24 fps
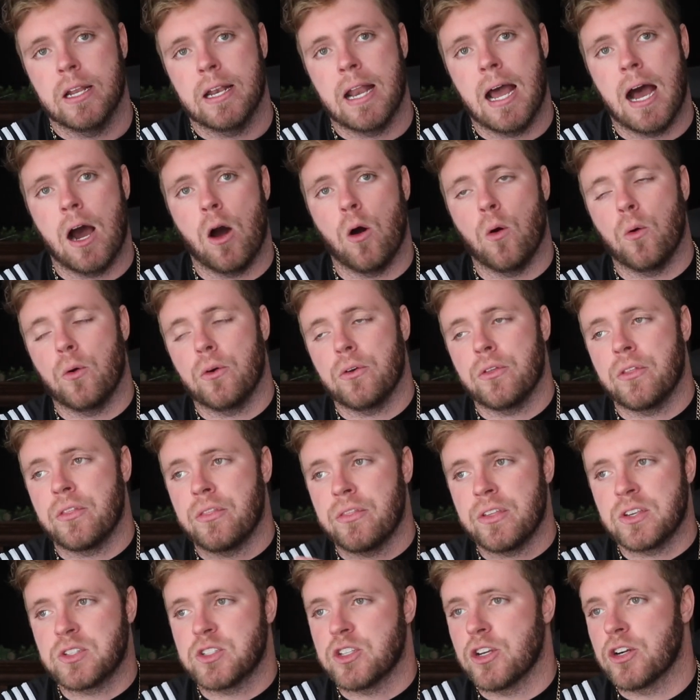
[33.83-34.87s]
Now,
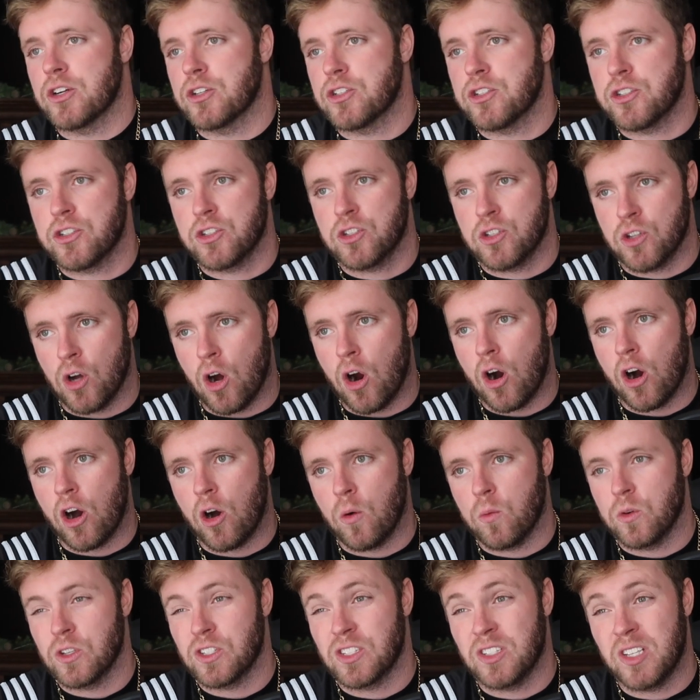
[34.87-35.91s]
this year,
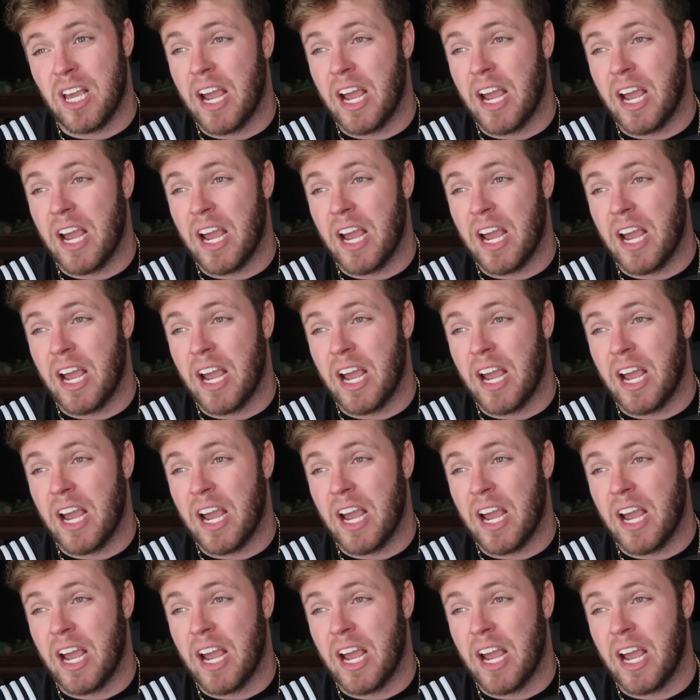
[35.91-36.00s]
Star was